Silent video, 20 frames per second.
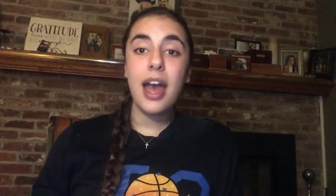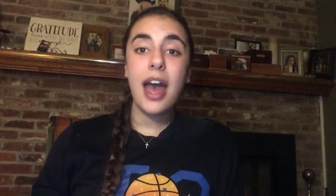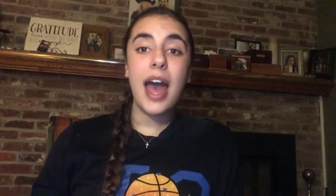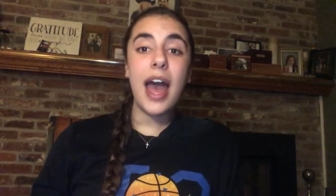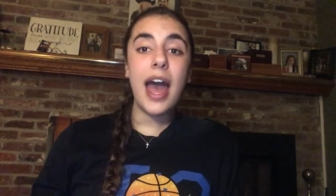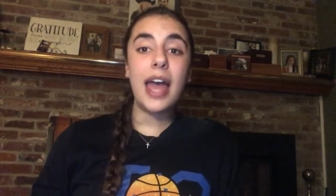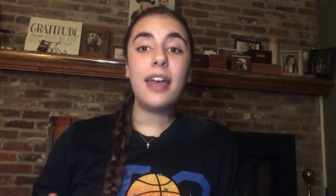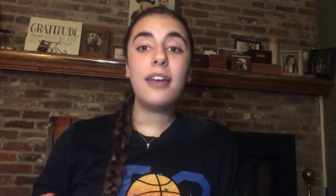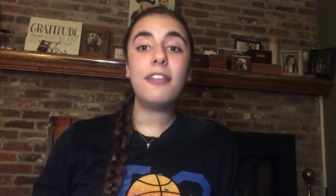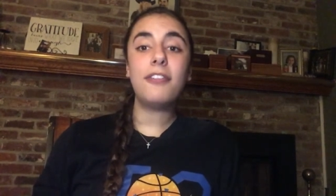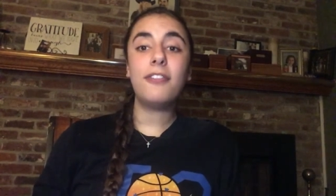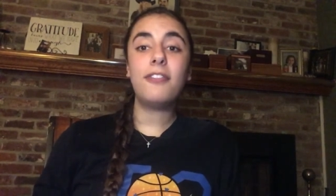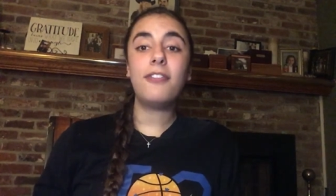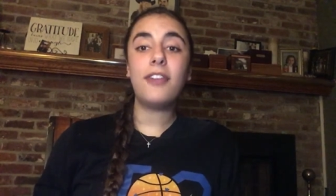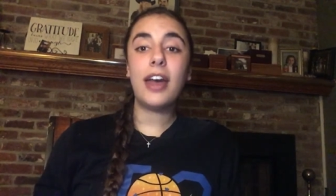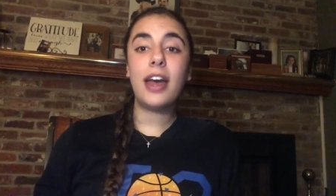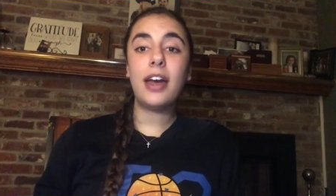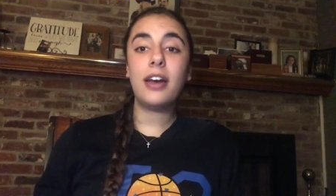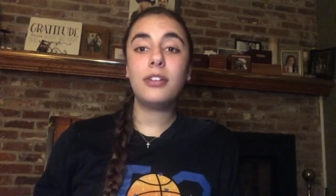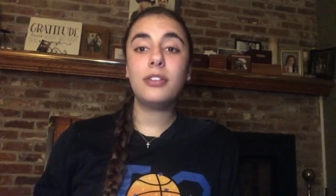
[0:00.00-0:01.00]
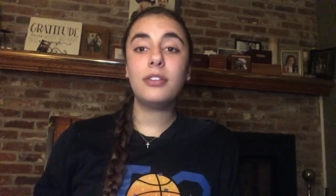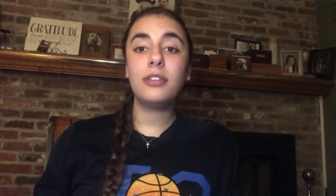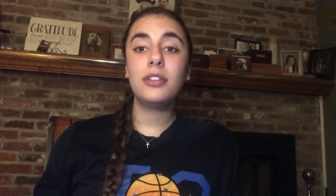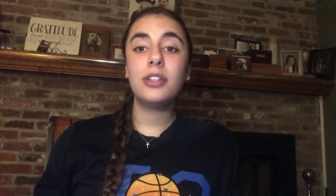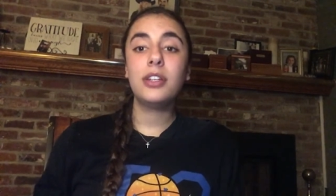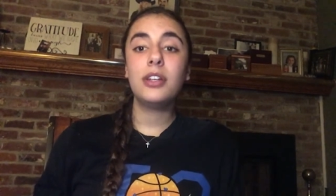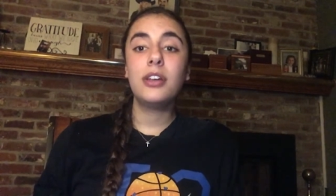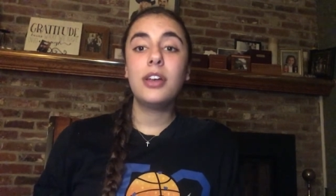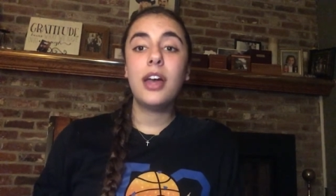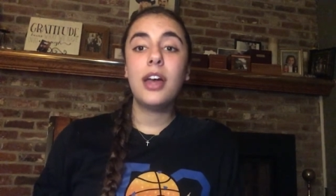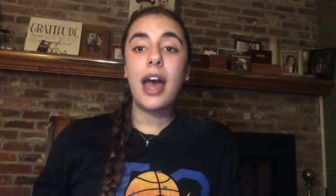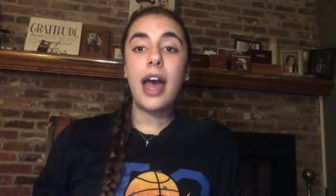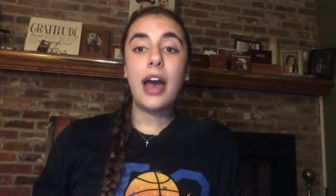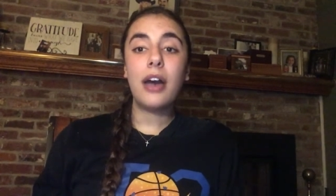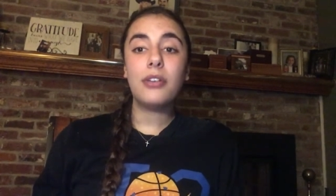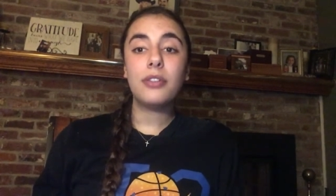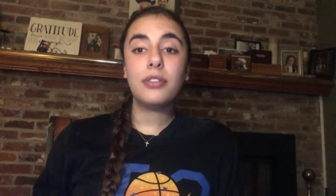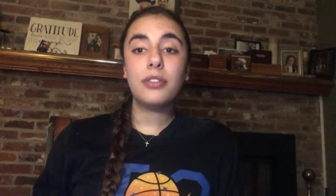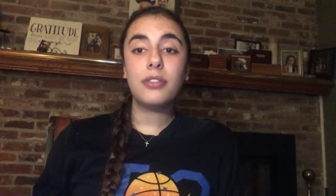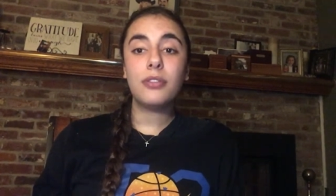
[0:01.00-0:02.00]
I have found
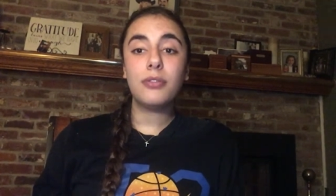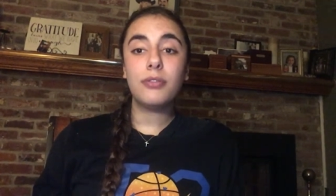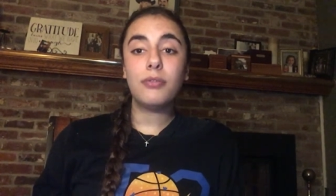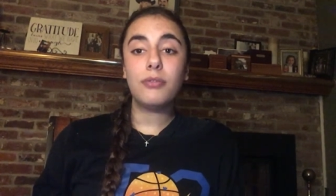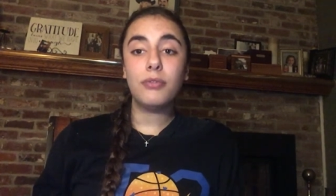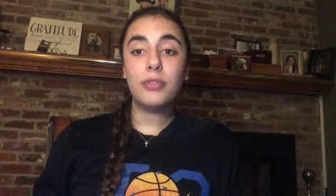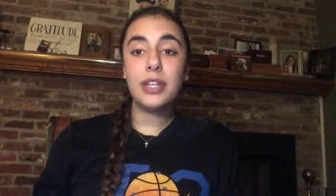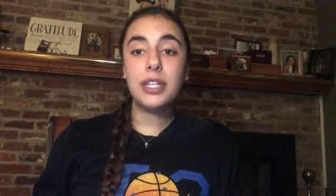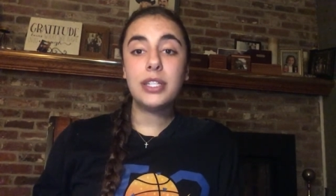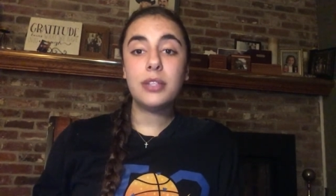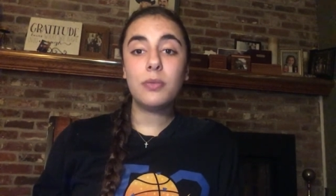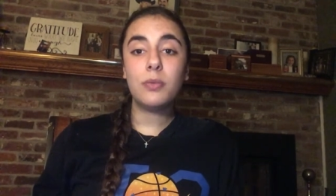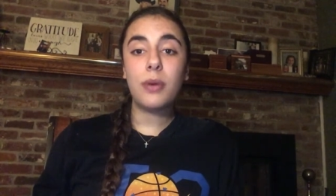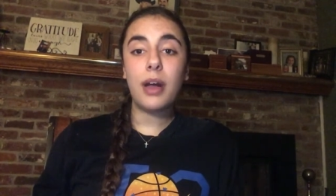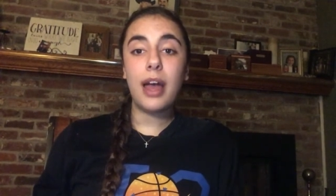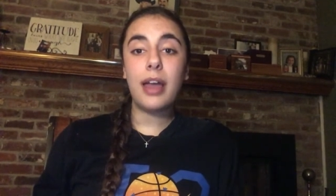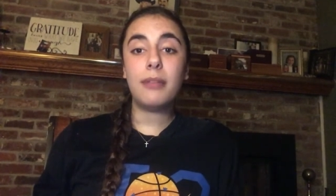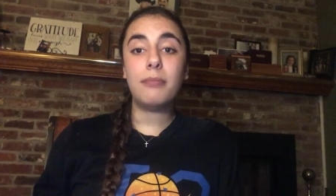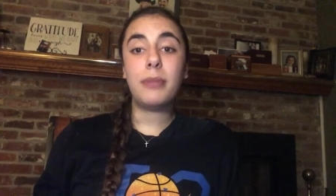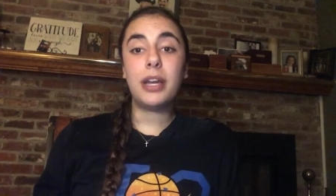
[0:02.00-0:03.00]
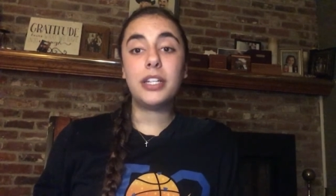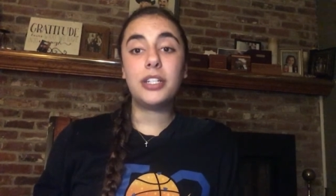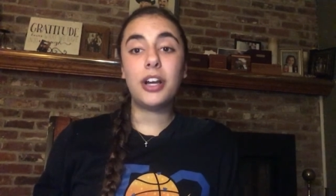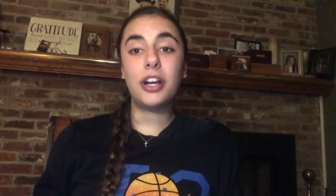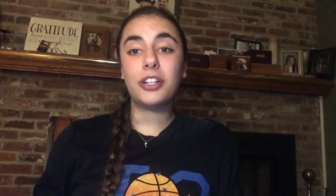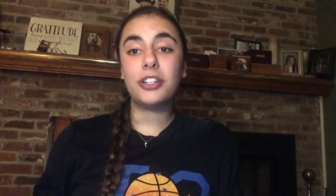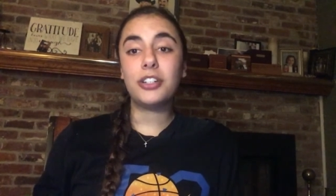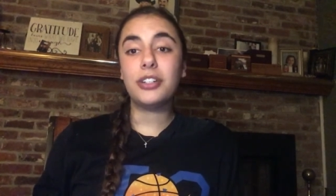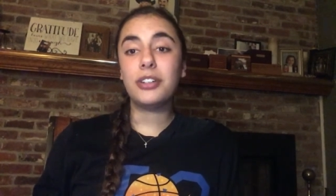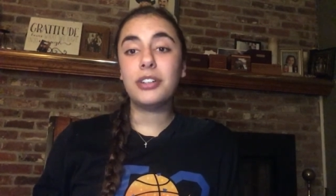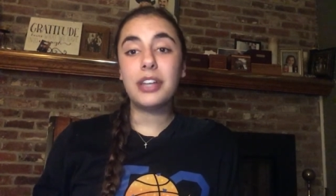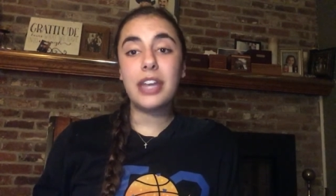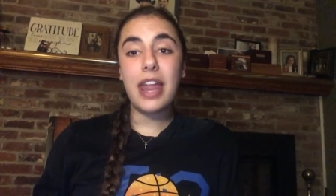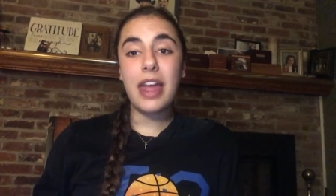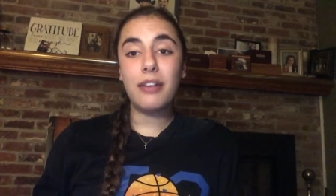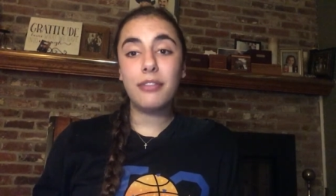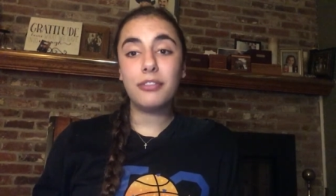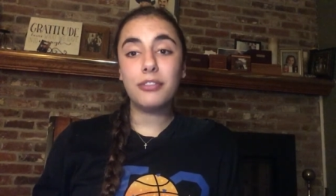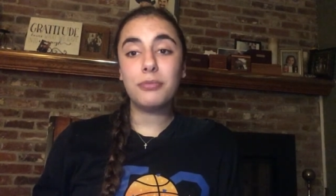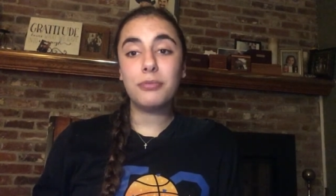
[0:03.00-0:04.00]
out the reason why my doctor
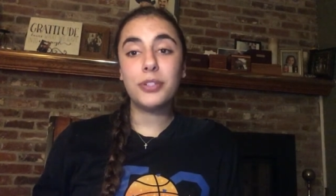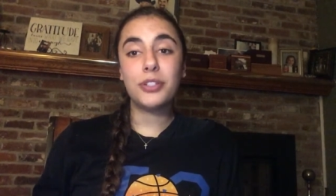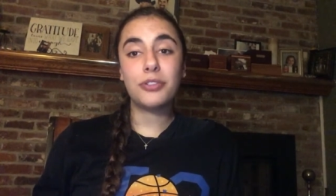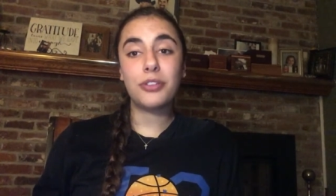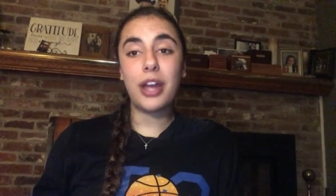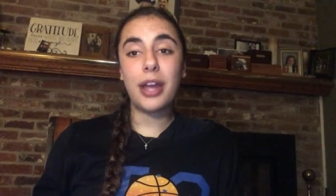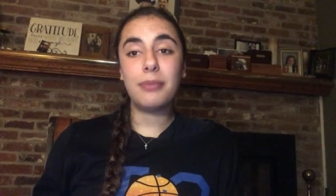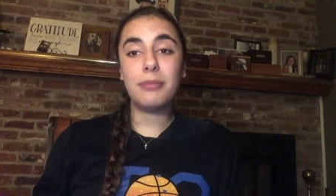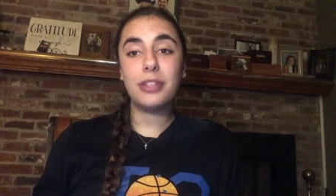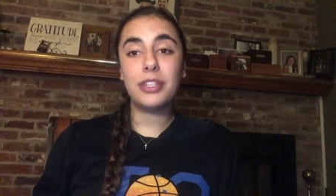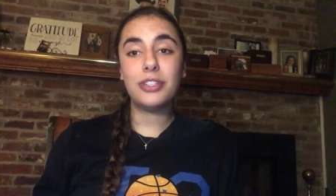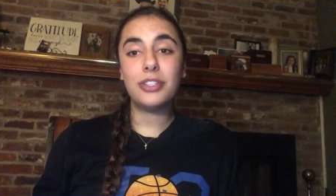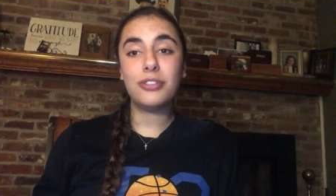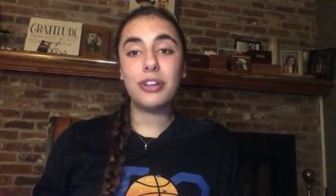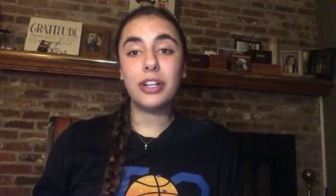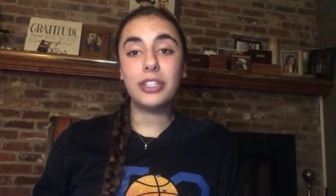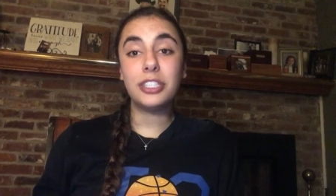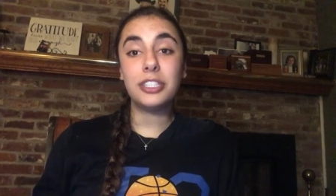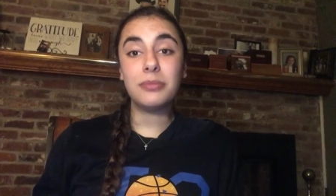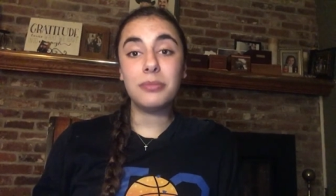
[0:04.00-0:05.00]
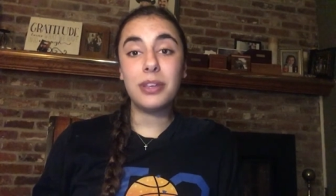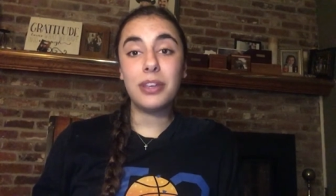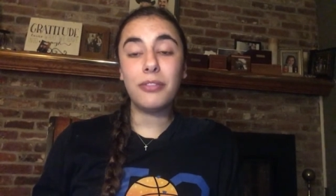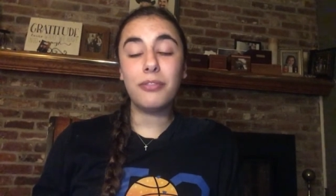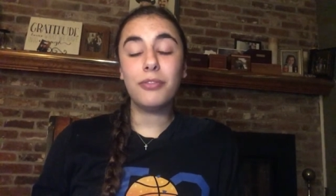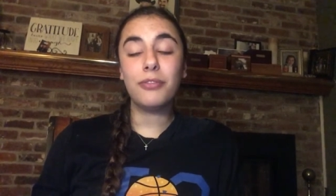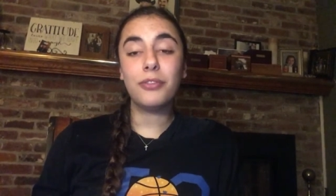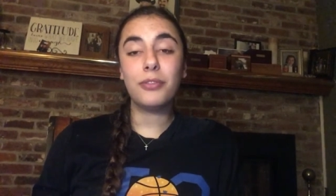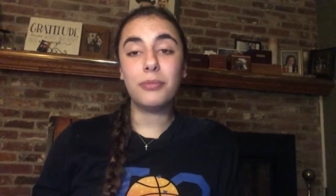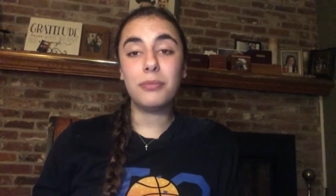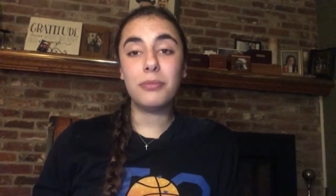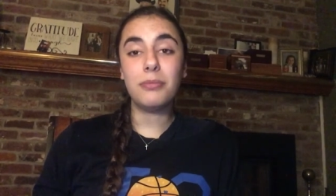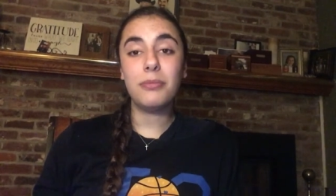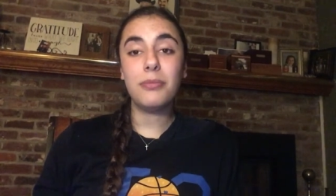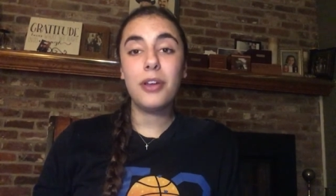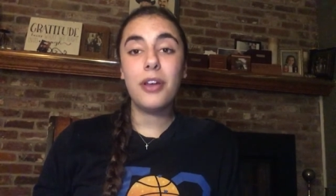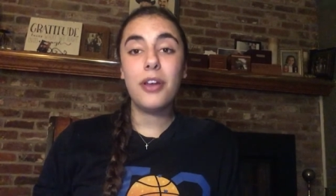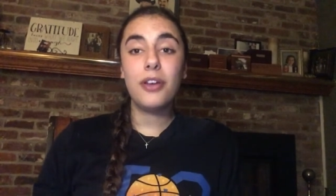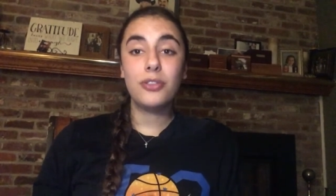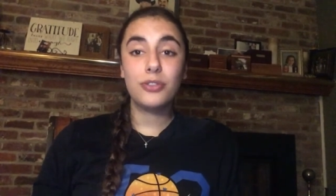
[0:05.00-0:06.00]
never prescribed this drug to me from
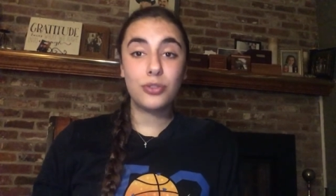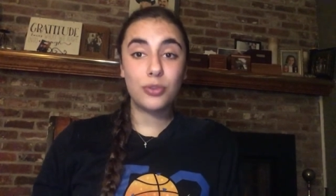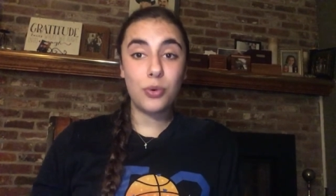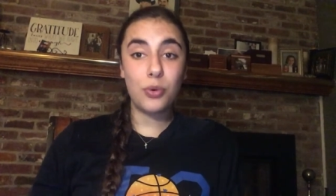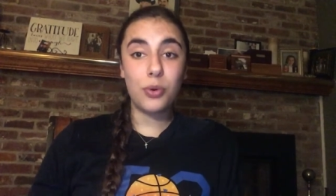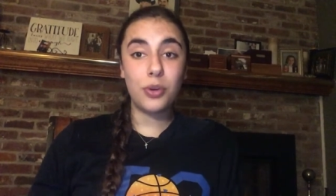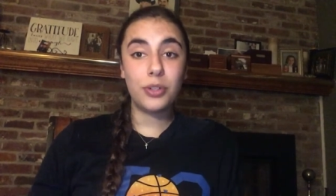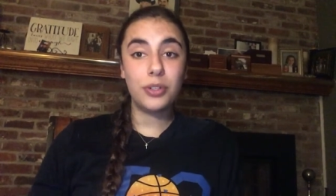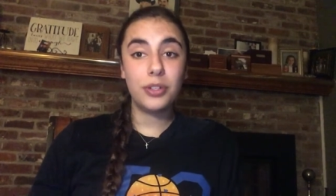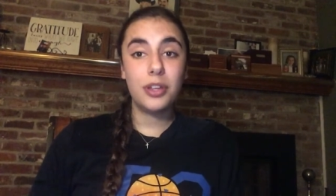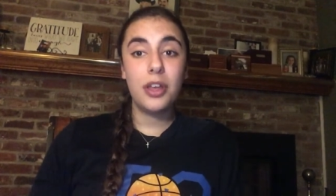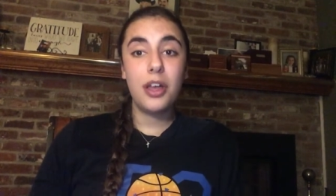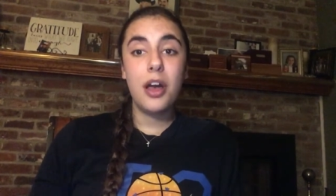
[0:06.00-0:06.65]
school.